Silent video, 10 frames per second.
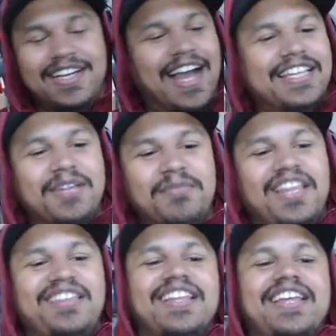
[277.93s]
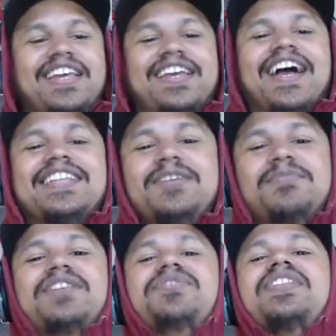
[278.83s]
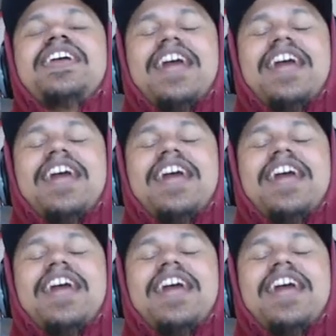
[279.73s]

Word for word: I didn't believe the leak. I didn't believe the leak.